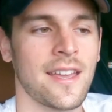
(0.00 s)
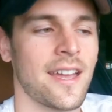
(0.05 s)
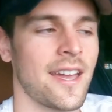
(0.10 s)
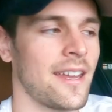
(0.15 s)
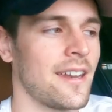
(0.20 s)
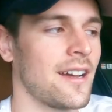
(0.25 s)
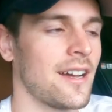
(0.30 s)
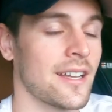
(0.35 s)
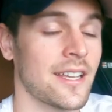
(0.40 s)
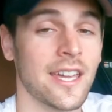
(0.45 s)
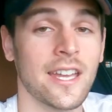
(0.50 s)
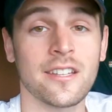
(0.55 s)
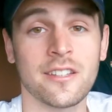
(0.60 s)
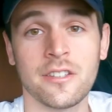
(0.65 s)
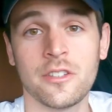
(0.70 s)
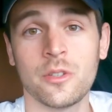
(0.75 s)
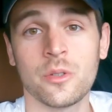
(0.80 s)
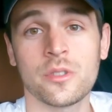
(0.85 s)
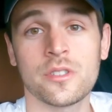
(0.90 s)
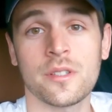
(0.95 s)
and uh, get it
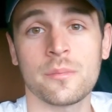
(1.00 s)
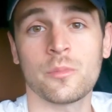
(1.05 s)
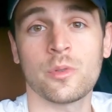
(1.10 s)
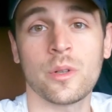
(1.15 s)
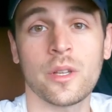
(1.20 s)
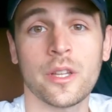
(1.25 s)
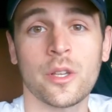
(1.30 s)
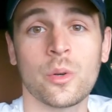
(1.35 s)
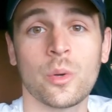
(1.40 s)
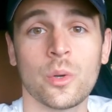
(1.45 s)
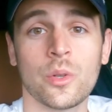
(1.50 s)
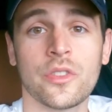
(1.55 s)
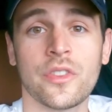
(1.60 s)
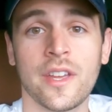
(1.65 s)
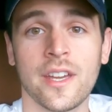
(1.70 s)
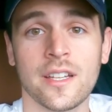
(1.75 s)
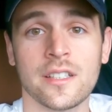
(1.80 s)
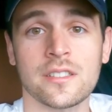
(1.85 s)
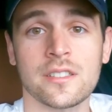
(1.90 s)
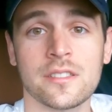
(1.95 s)
to do some really cool
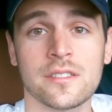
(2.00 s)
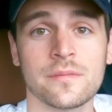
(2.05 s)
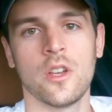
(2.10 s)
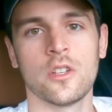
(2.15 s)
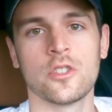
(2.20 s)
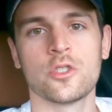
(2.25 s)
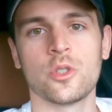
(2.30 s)
things.